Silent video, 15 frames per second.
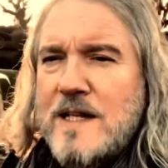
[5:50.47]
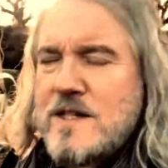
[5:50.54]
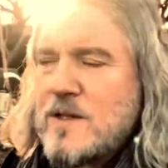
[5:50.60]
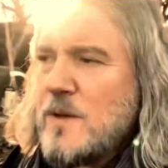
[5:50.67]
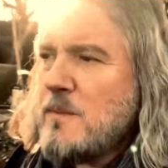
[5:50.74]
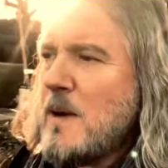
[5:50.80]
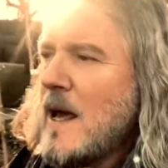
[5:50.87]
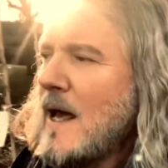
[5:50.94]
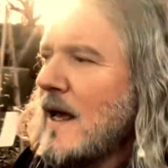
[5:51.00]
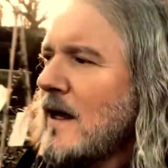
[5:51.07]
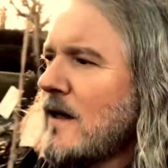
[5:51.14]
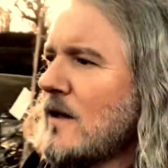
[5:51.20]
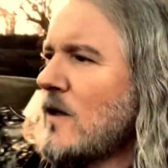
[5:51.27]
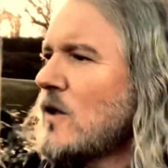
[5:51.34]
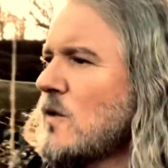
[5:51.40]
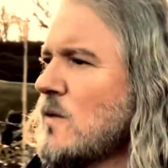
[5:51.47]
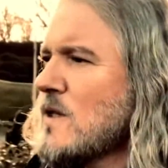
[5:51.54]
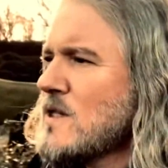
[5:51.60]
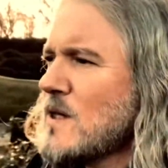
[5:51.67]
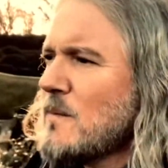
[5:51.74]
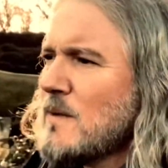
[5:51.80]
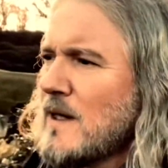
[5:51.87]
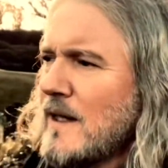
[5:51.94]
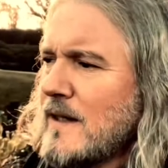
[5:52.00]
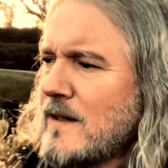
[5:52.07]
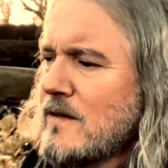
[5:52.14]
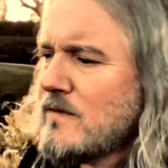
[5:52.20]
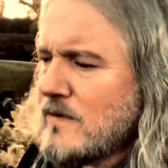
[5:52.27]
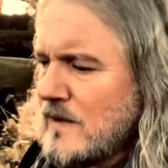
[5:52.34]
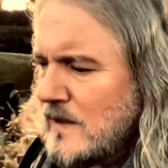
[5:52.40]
the bear, who was some kind of